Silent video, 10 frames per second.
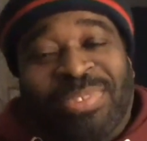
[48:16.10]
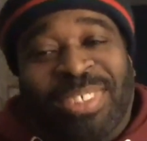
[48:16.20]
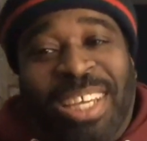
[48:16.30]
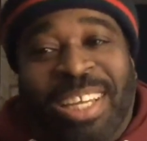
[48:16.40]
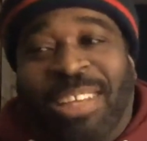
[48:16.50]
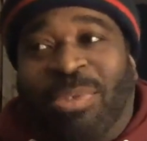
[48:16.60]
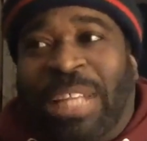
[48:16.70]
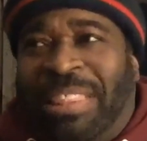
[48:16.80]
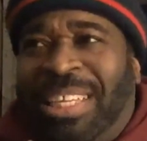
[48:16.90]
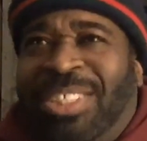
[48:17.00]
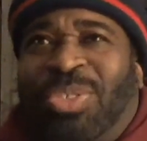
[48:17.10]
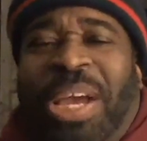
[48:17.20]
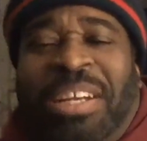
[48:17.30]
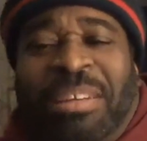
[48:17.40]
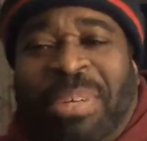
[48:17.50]
Yeah, I think it's
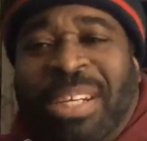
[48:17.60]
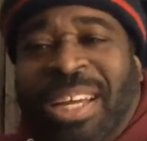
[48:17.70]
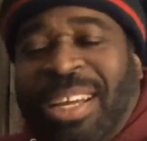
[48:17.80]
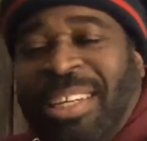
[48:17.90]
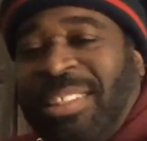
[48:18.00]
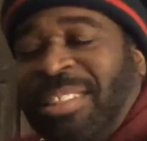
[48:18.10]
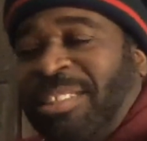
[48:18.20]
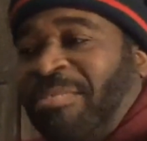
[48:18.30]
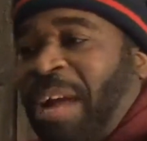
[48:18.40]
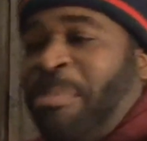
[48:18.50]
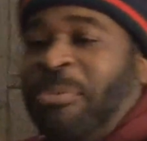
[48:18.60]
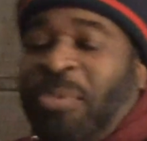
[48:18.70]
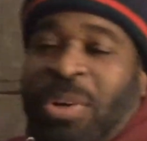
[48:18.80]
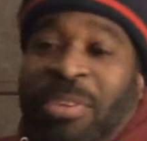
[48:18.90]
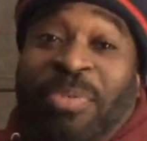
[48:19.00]
track number 9. You know, right
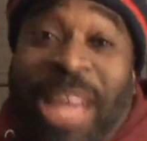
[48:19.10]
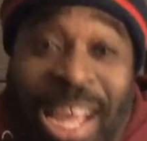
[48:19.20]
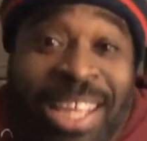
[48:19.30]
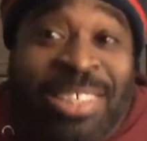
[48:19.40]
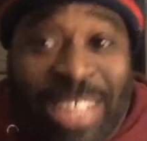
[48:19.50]
before the Flyers.